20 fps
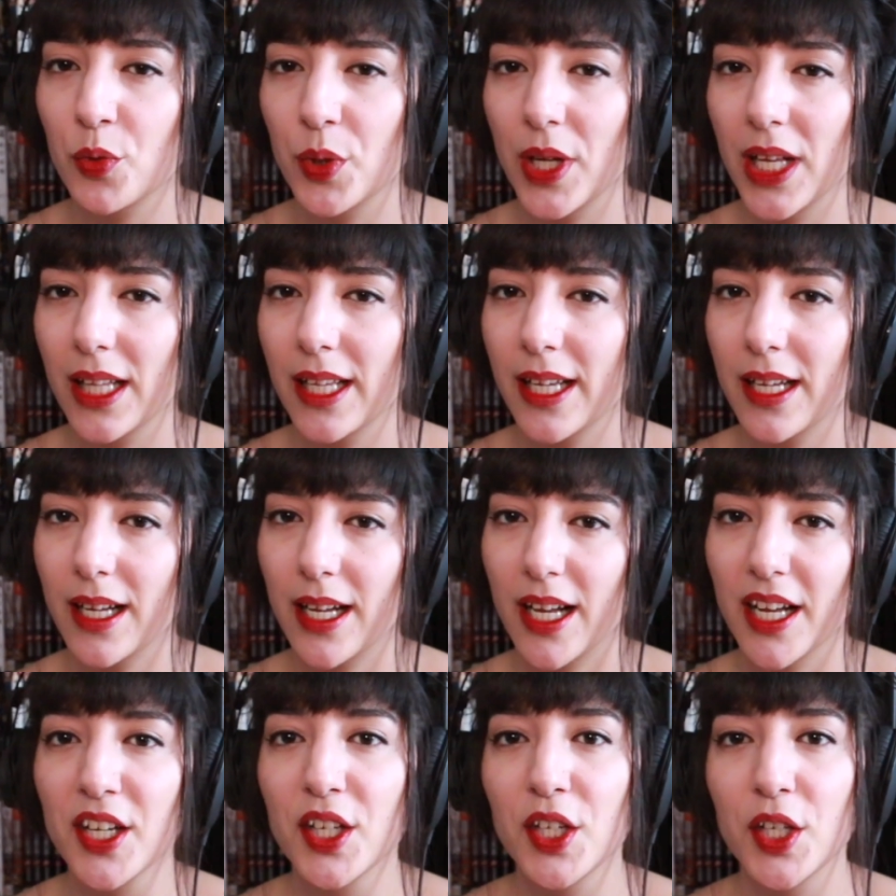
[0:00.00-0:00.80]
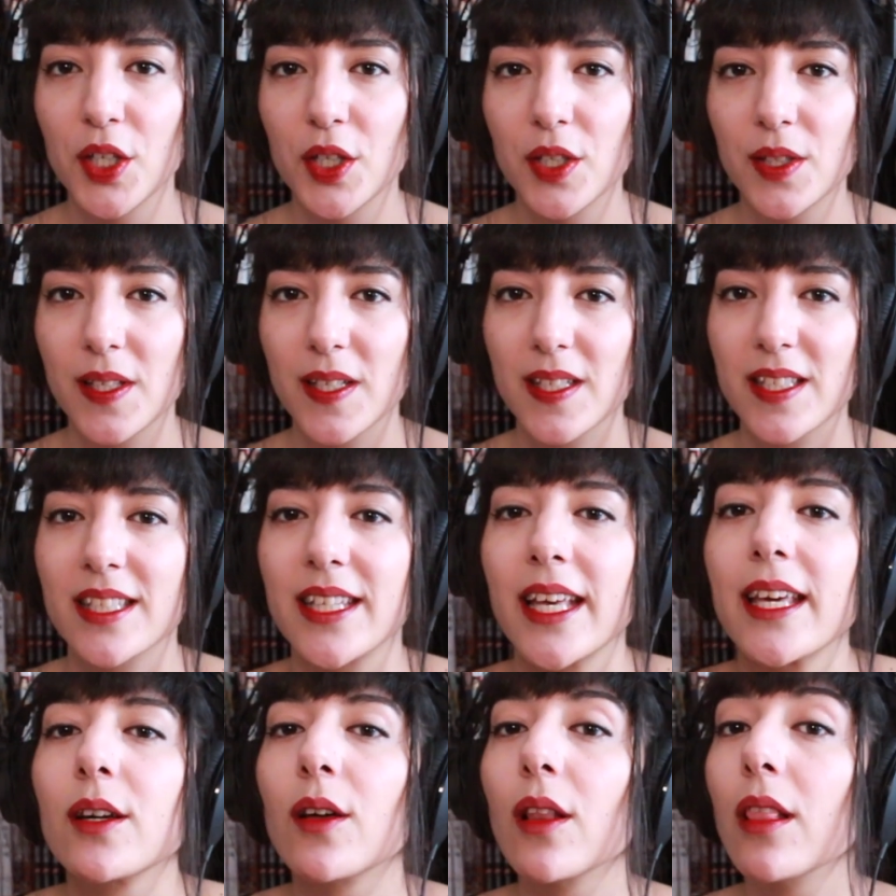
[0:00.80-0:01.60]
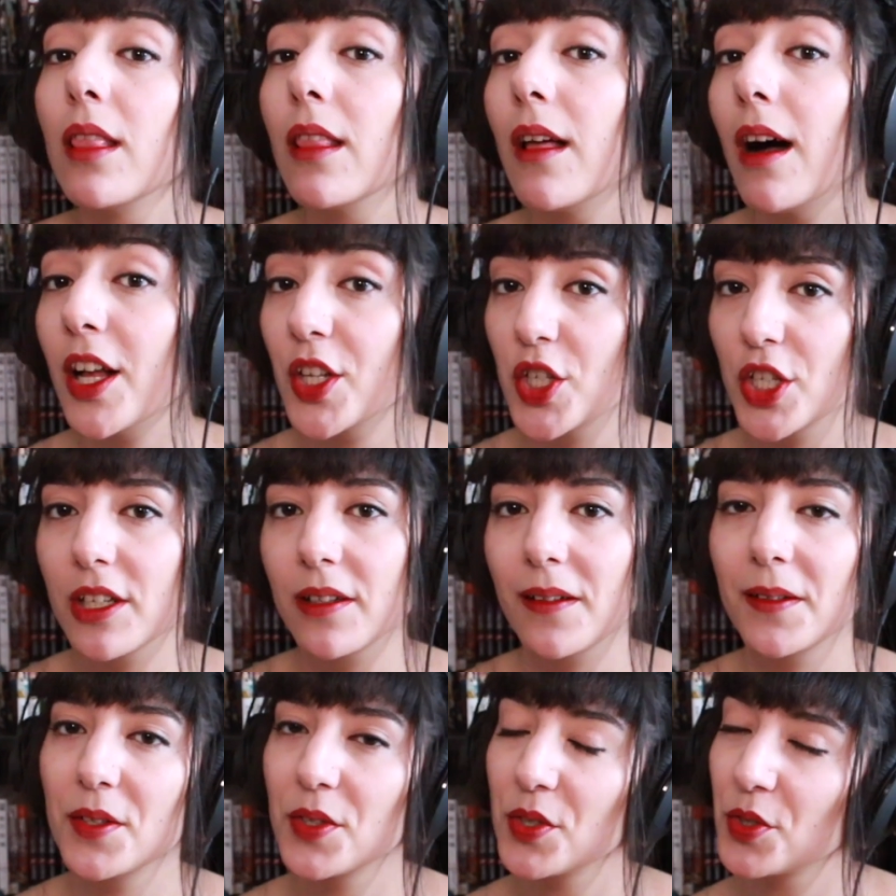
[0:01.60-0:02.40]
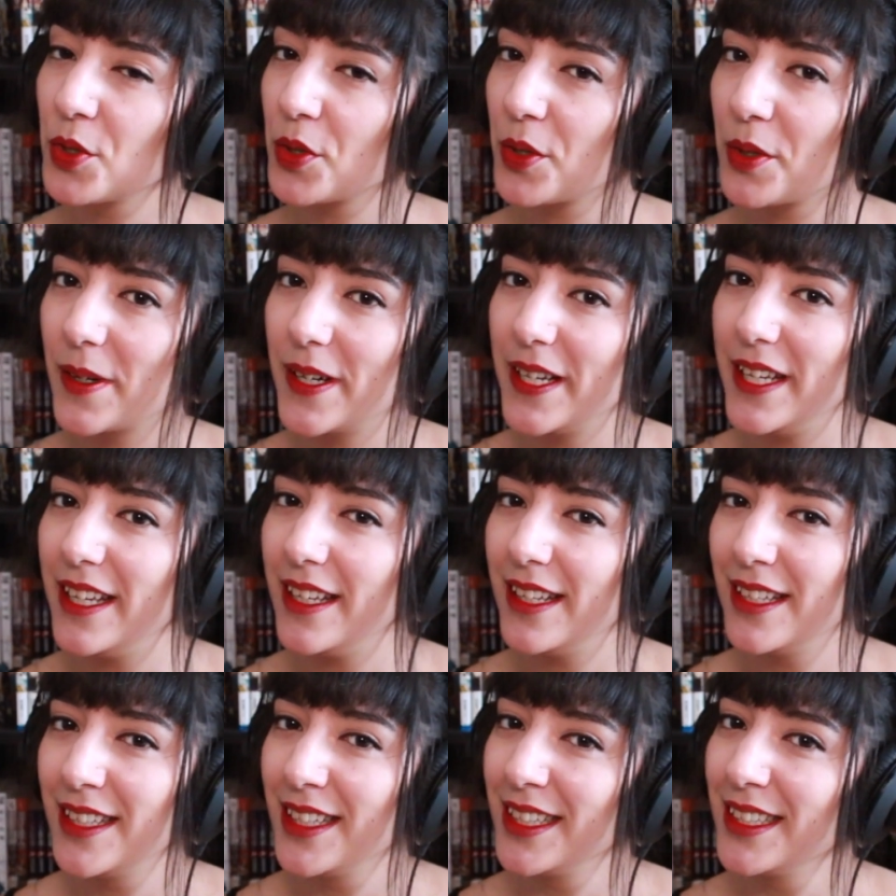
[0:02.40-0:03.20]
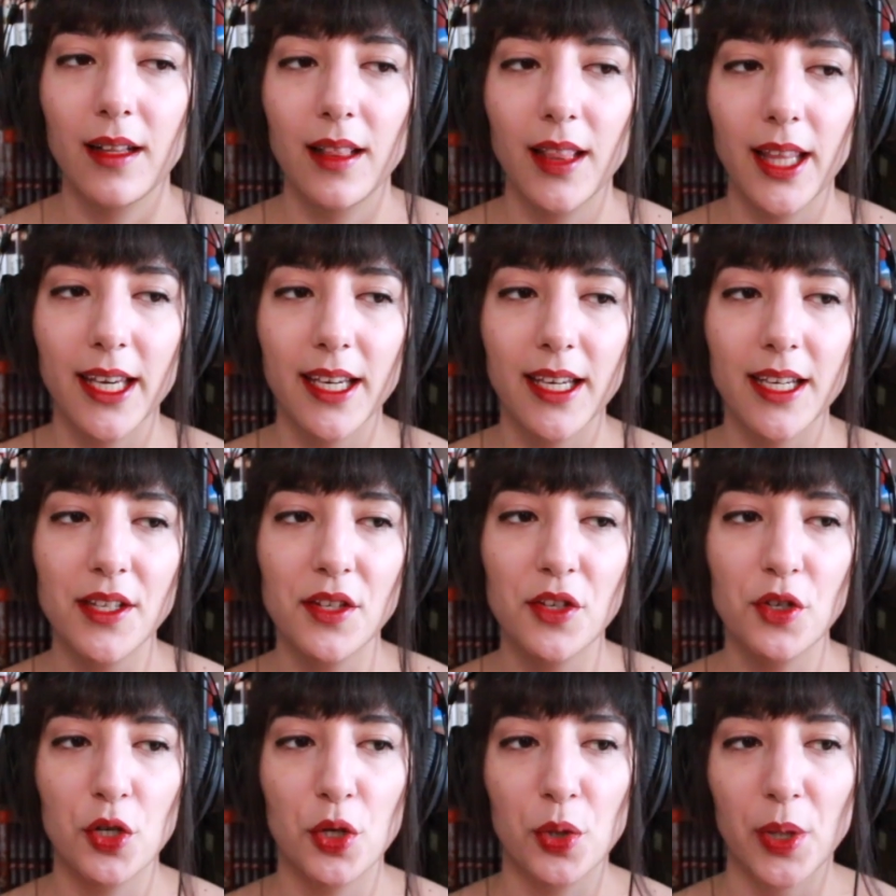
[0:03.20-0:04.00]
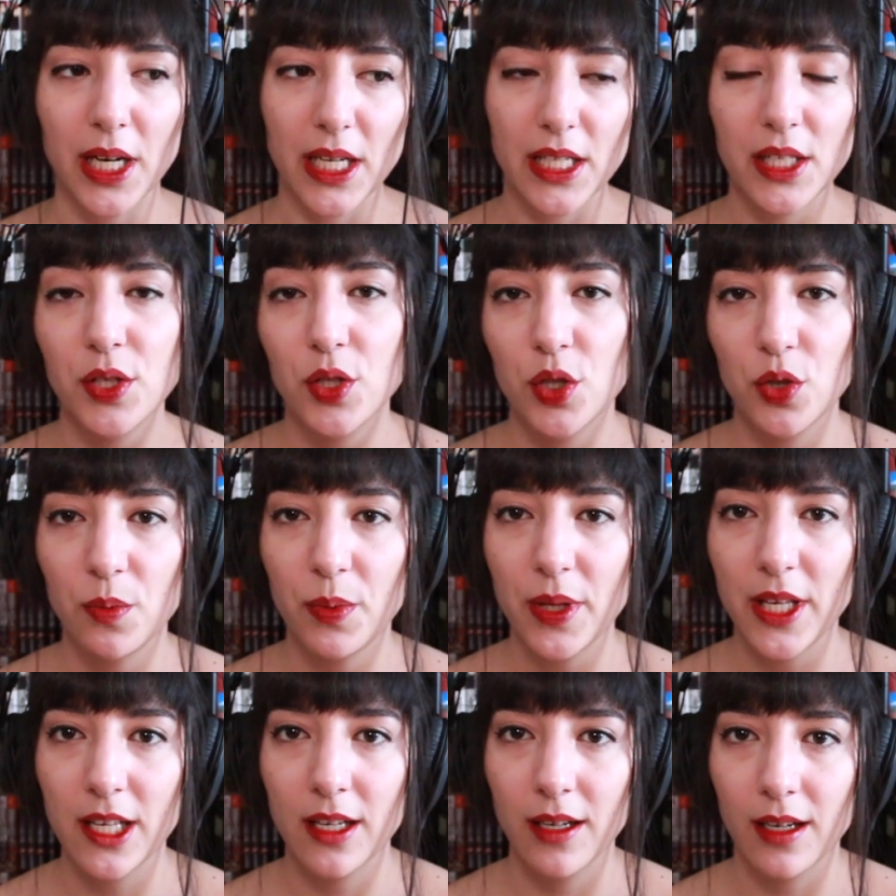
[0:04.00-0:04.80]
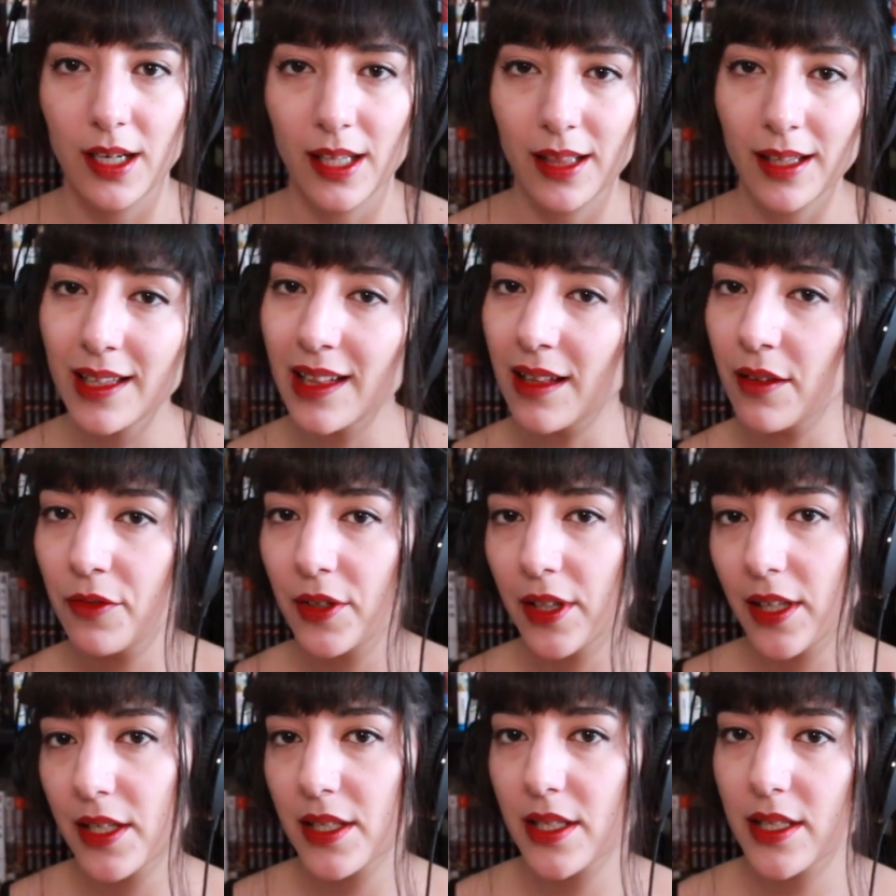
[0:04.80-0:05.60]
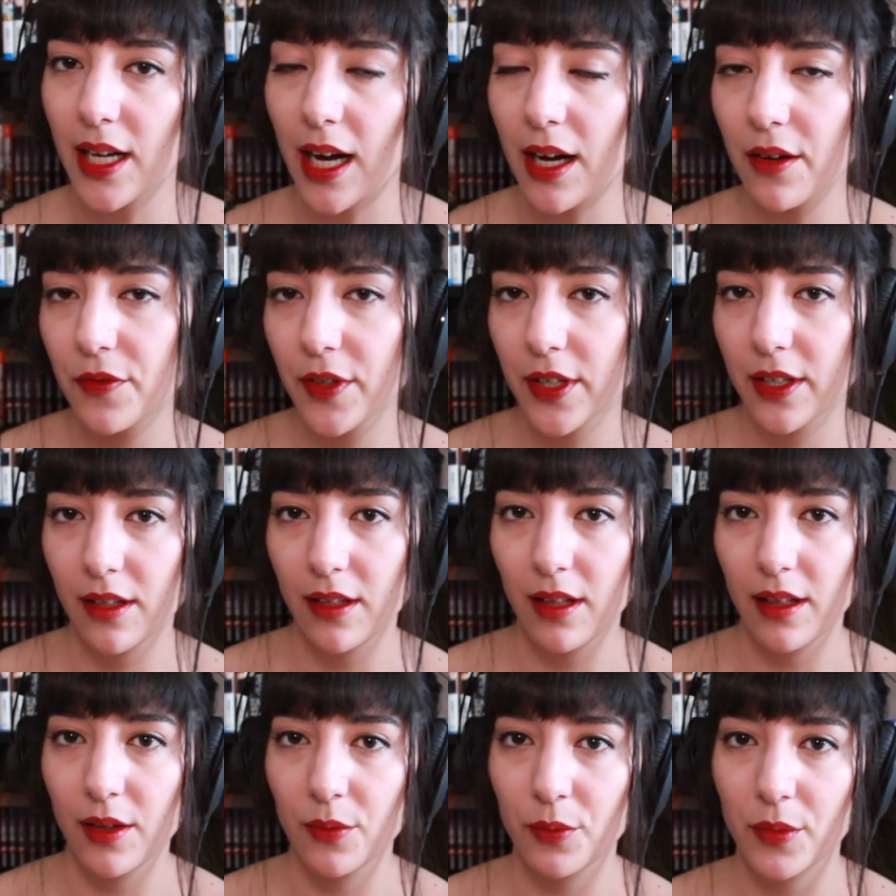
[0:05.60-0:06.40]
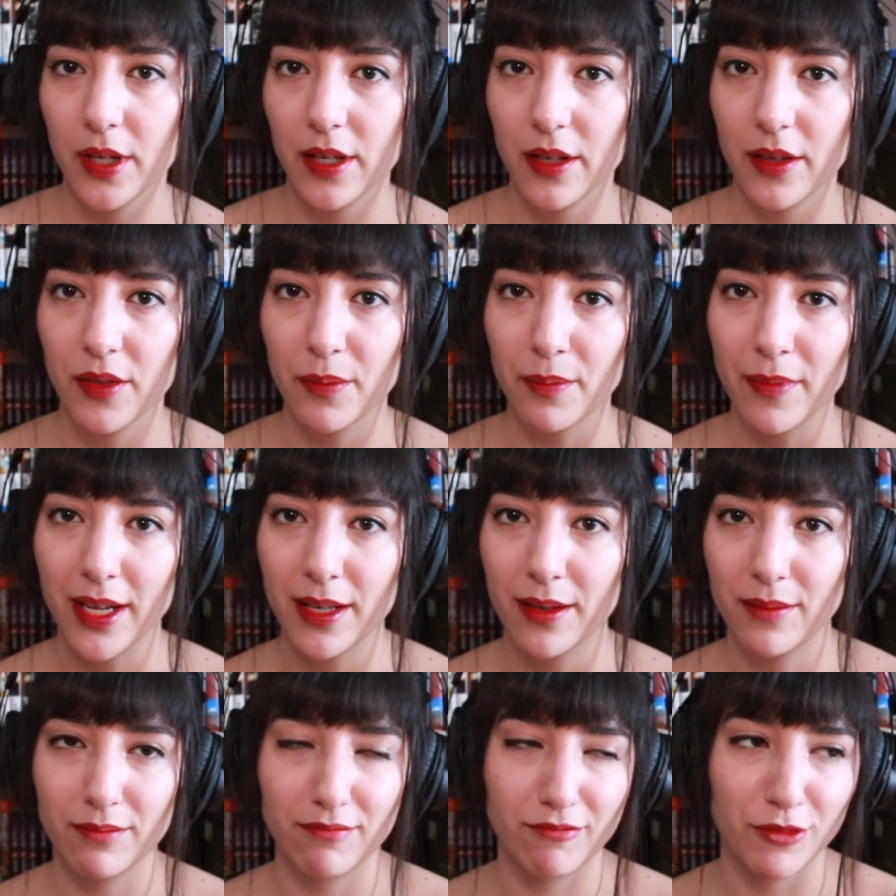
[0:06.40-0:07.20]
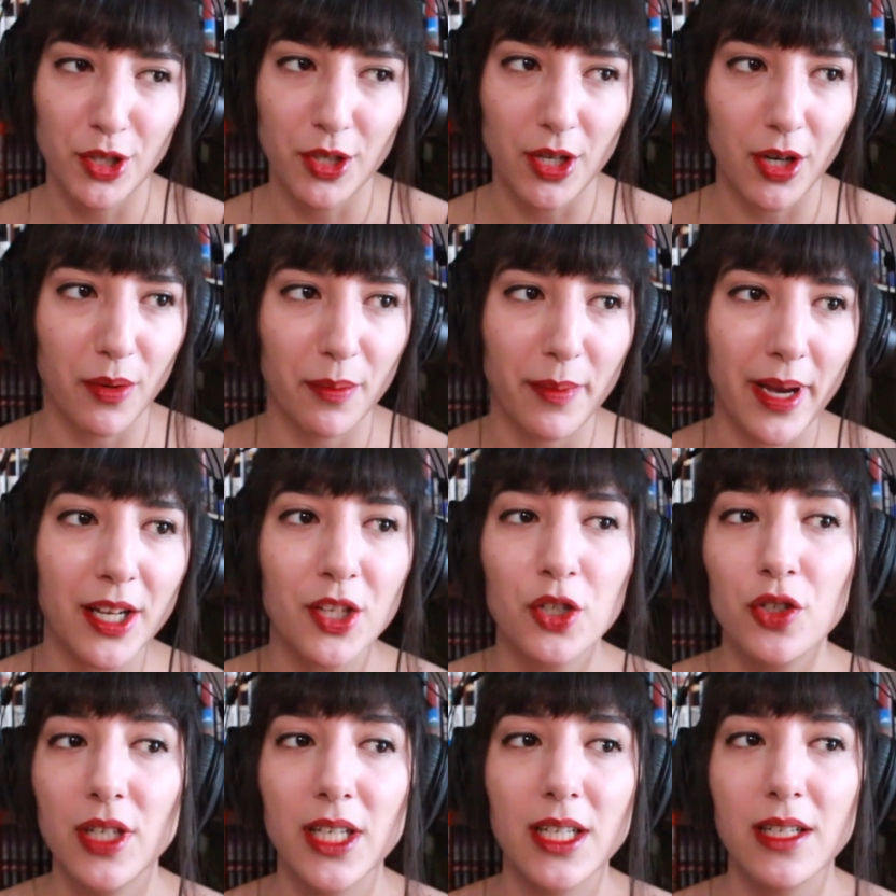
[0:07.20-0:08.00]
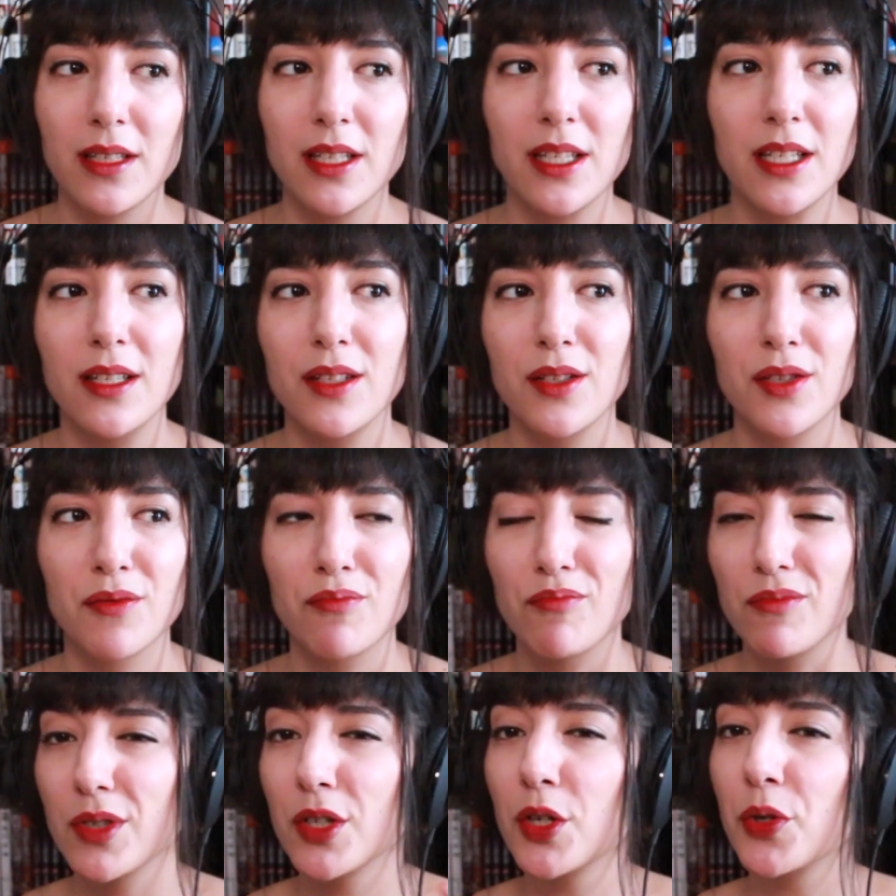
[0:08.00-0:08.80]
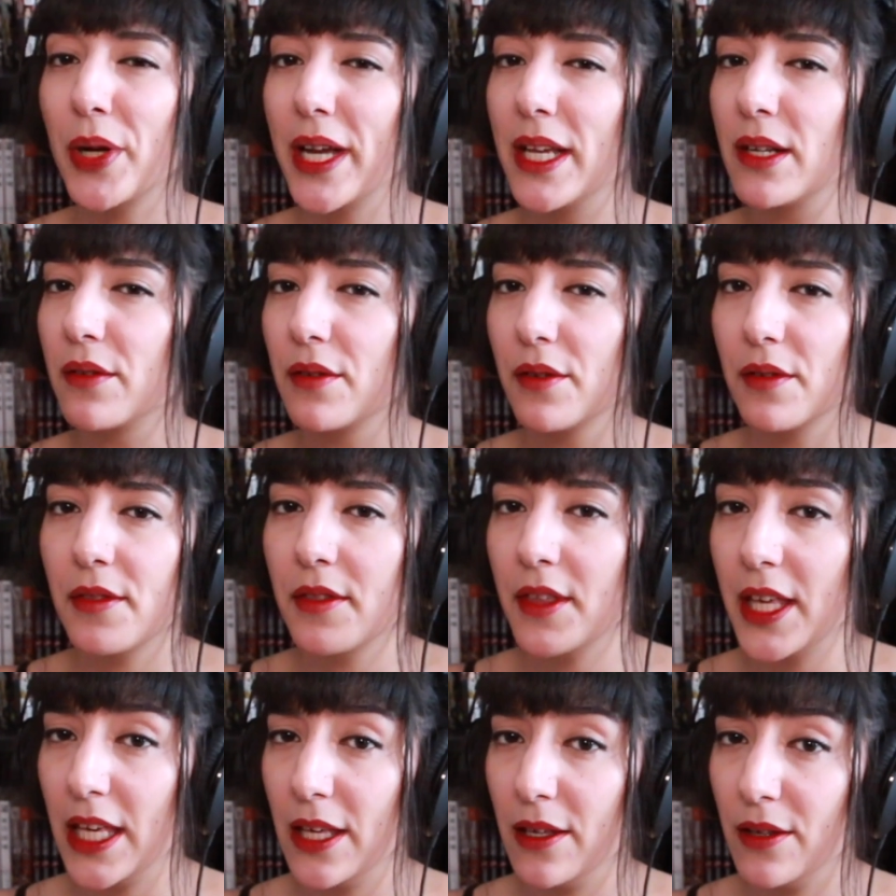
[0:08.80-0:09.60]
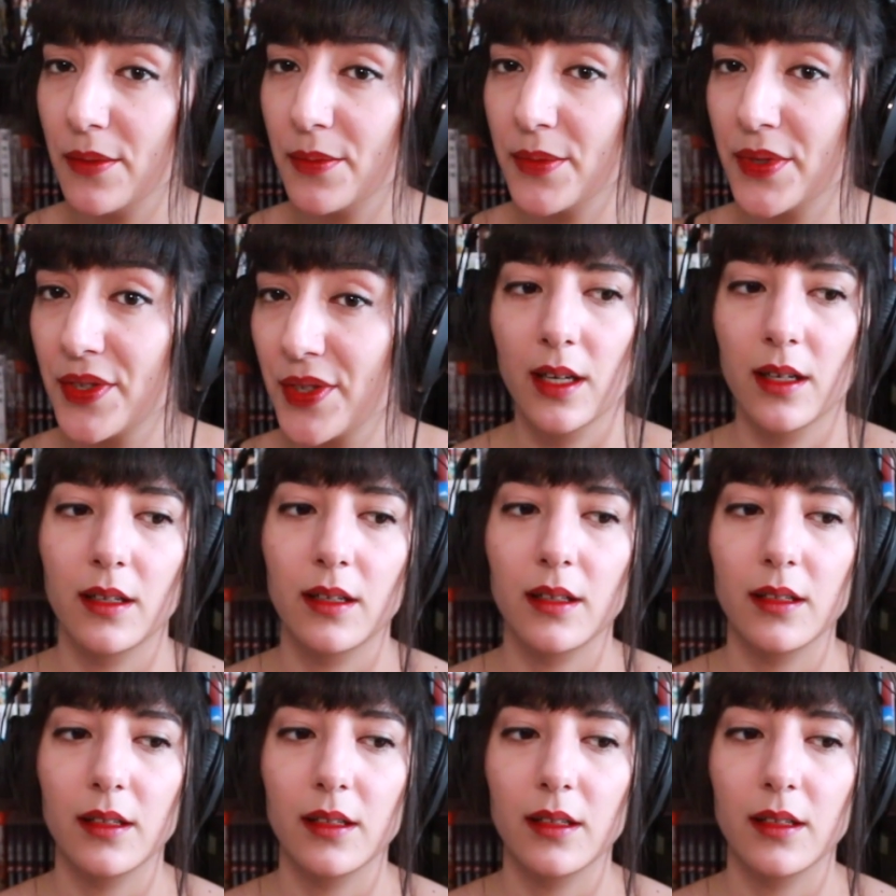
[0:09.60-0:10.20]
really a good psychological story. Like, it tries to be a little philosophical with, you know, mentioning these greater themes.